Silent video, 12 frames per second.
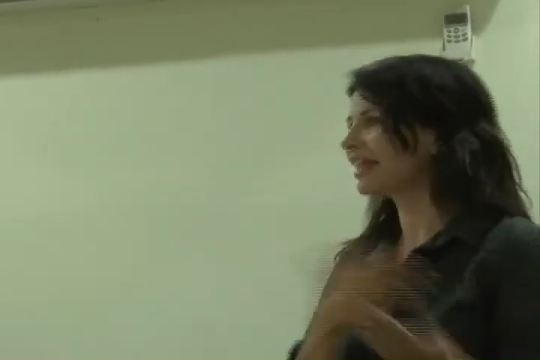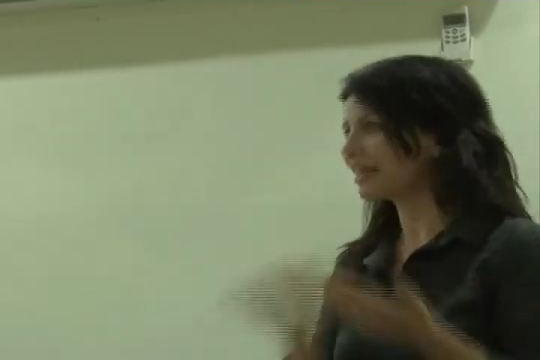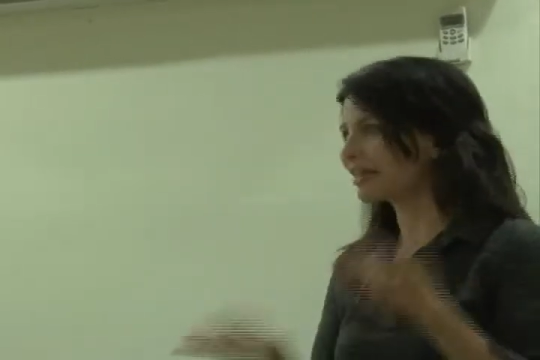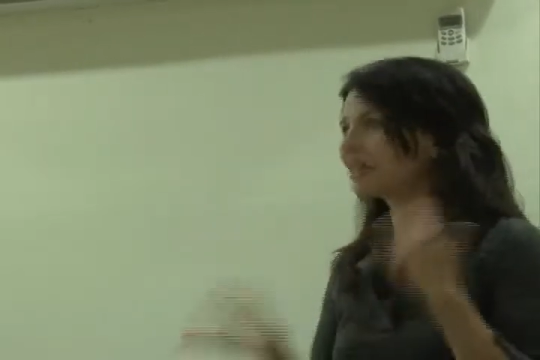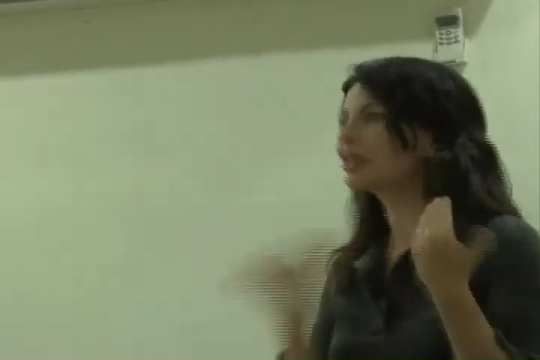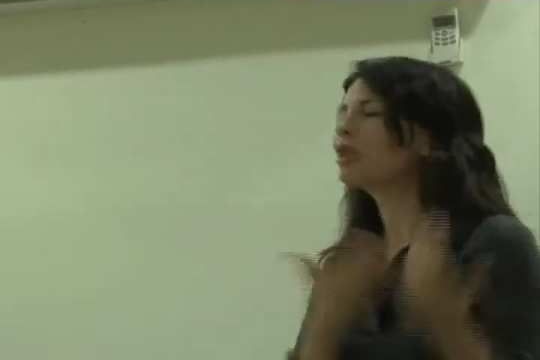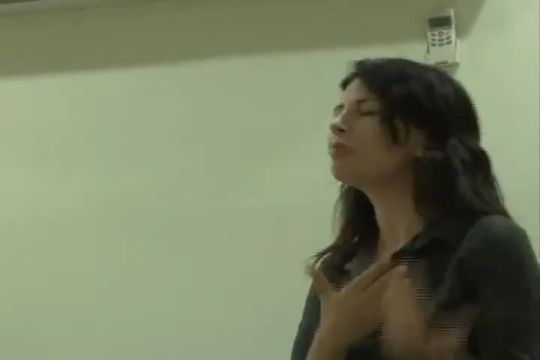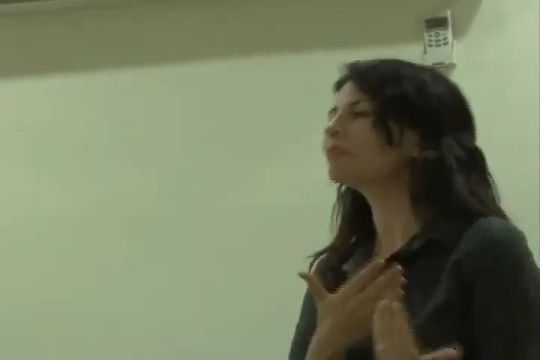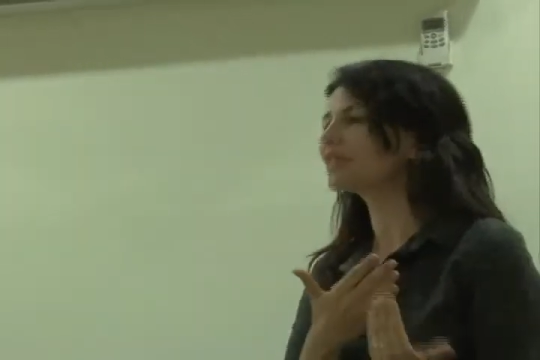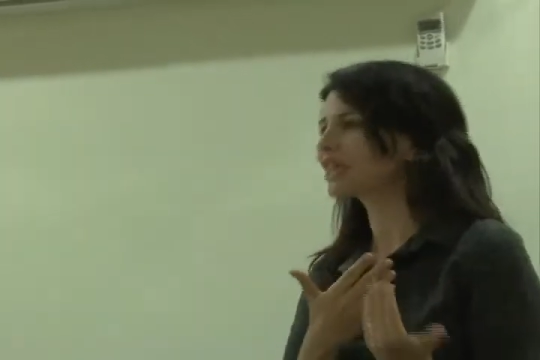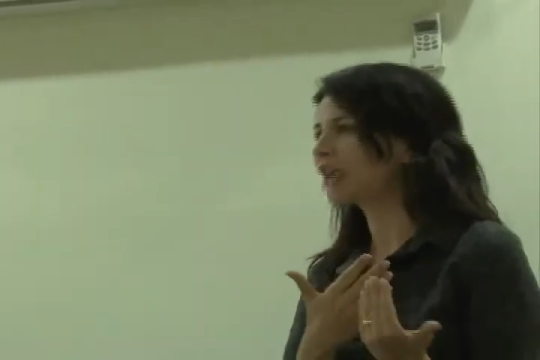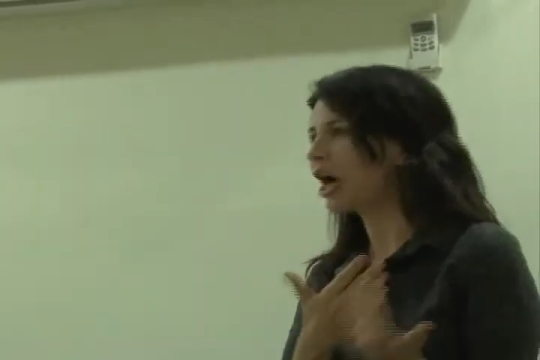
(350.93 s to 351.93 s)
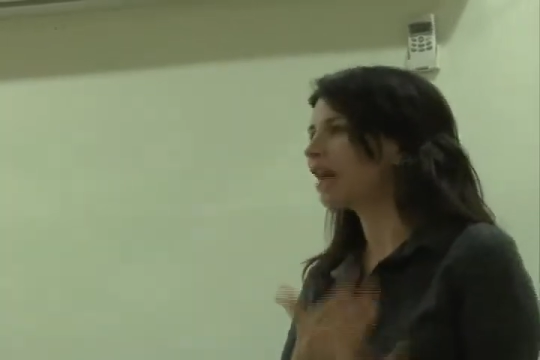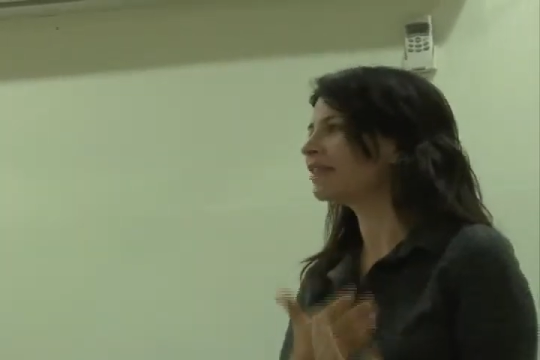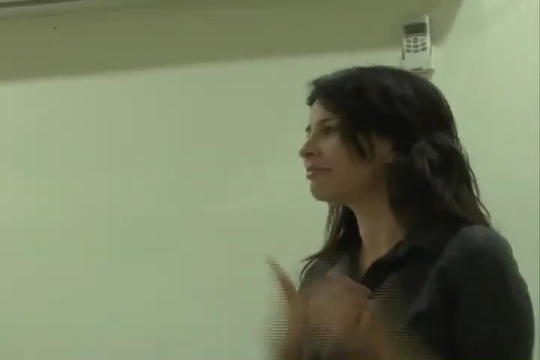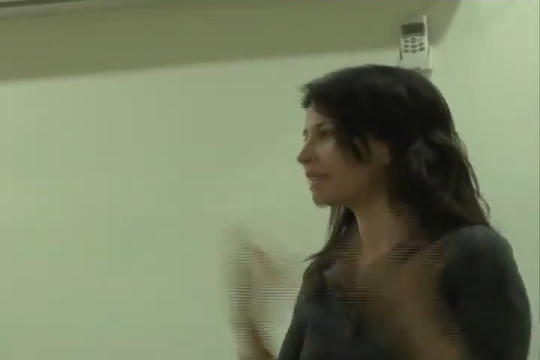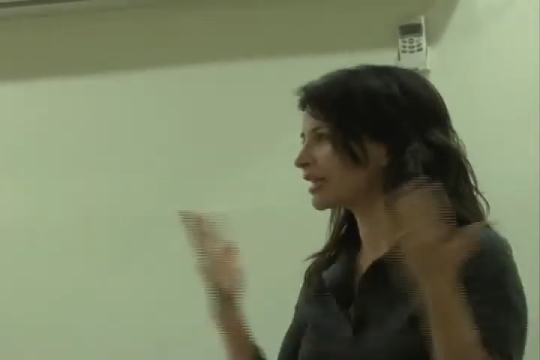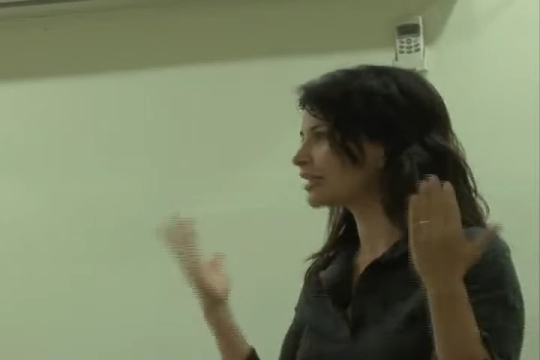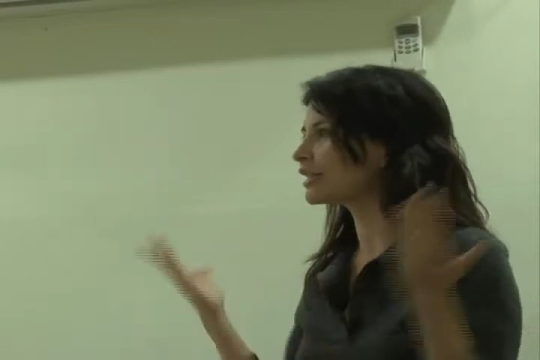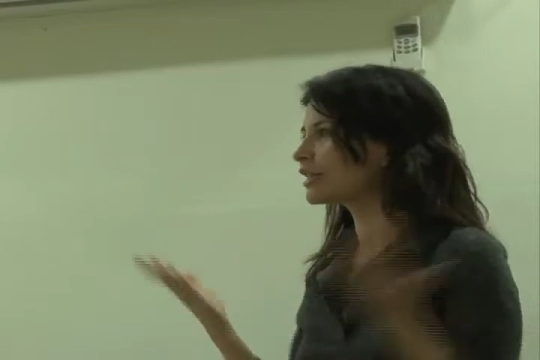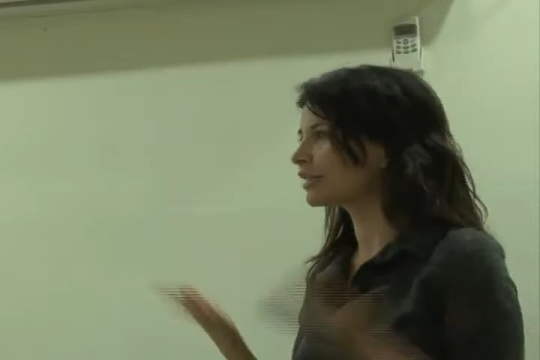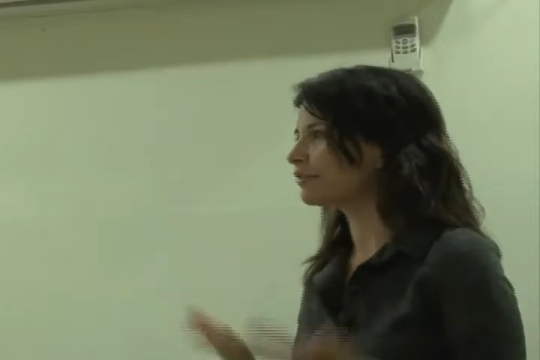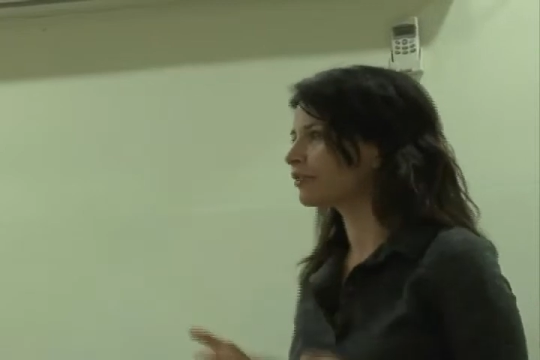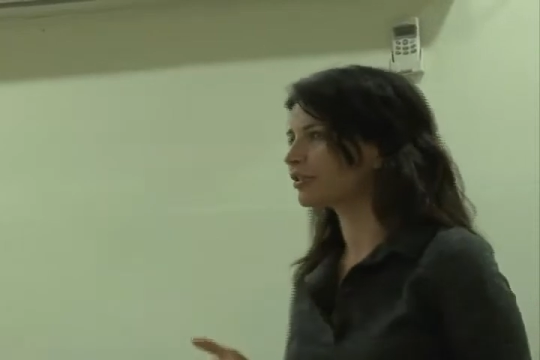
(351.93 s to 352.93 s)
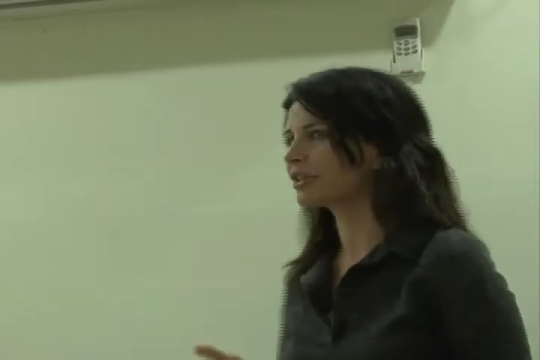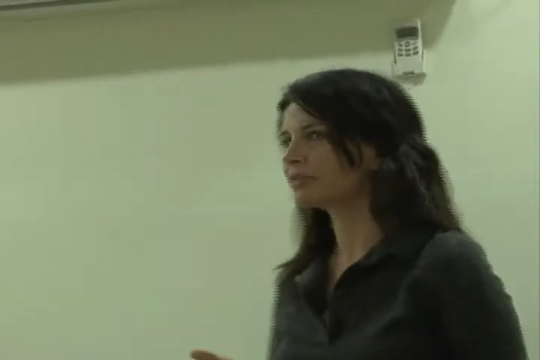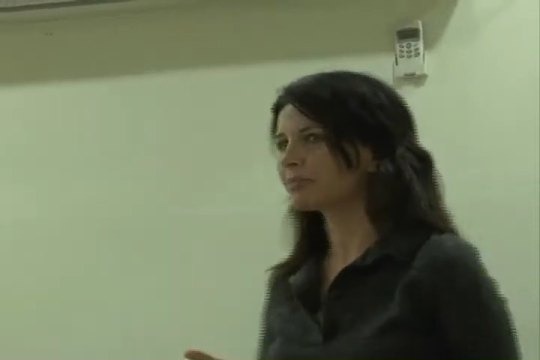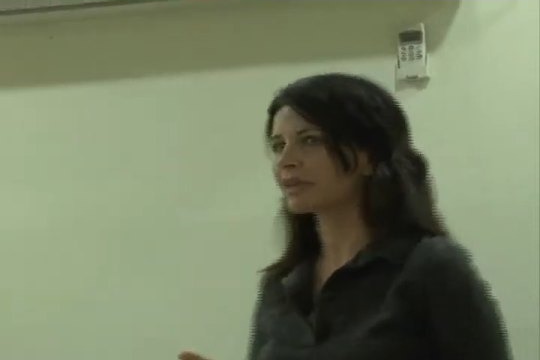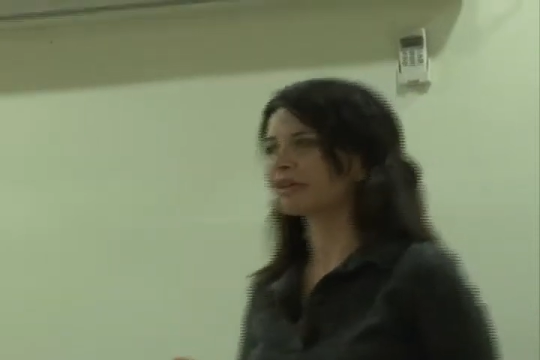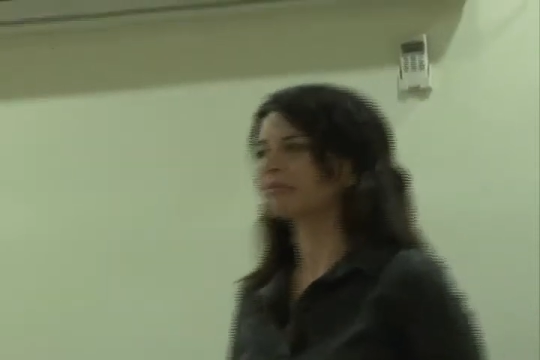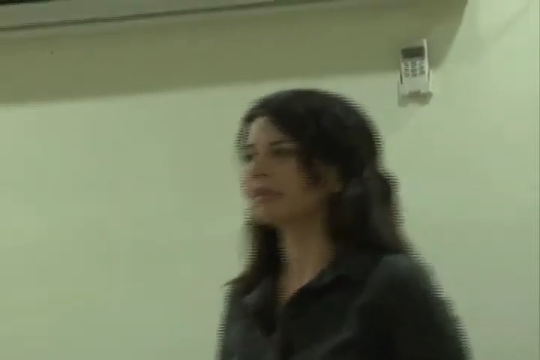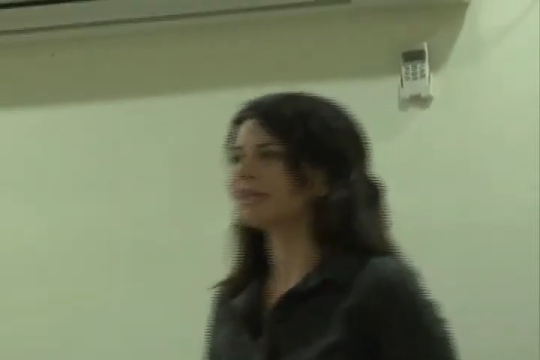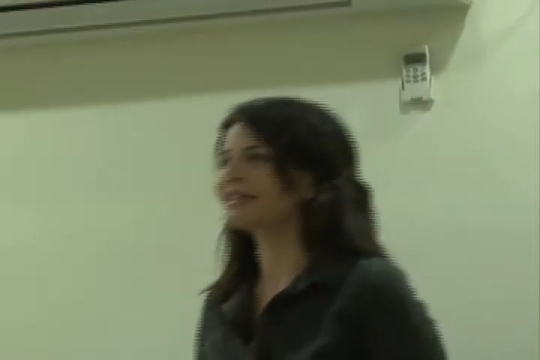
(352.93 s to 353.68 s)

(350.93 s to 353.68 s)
the global economy is this inverted pyramid,